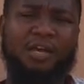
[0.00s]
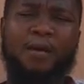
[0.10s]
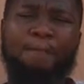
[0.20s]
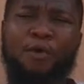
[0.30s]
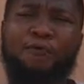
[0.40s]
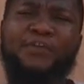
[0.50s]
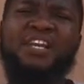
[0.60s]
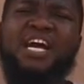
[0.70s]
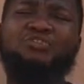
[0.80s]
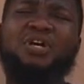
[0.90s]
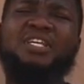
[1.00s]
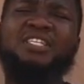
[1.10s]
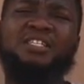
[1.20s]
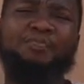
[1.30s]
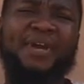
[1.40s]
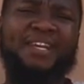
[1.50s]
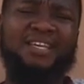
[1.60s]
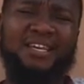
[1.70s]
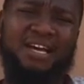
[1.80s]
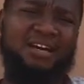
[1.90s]
Morphine actually is a
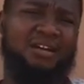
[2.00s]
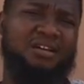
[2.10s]
painkiller.